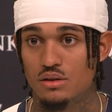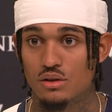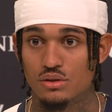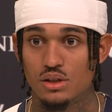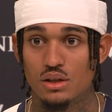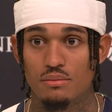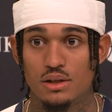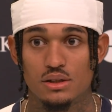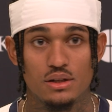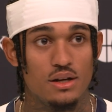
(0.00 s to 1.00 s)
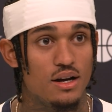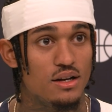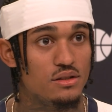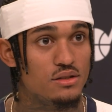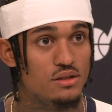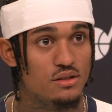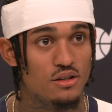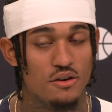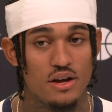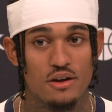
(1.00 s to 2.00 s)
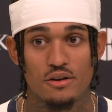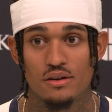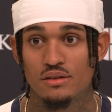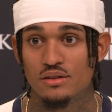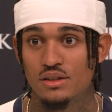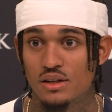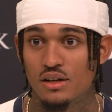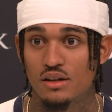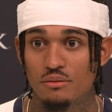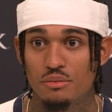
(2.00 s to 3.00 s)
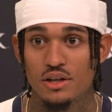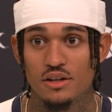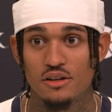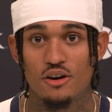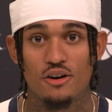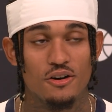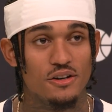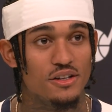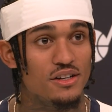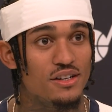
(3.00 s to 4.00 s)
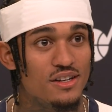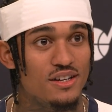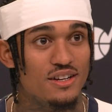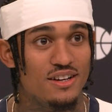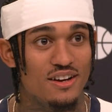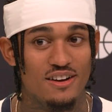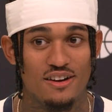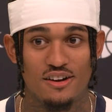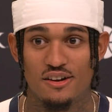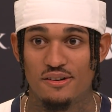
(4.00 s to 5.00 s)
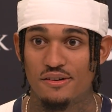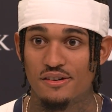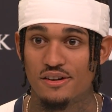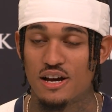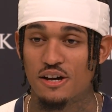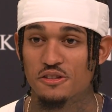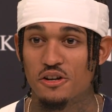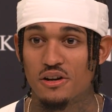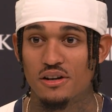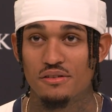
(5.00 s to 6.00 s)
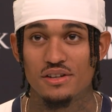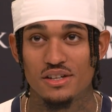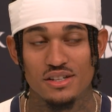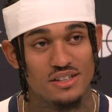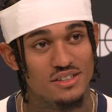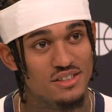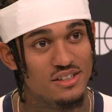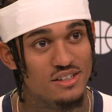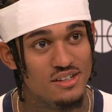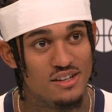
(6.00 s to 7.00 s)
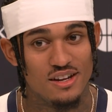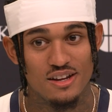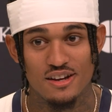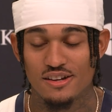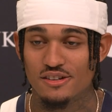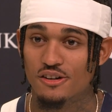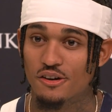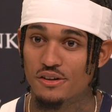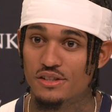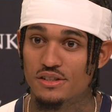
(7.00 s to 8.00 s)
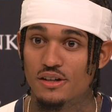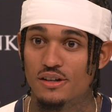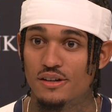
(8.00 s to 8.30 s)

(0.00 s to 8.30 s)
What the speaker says: know, seeing a bunch of the guys, you know, Eric being the dog and how talkative he is. And you know, he's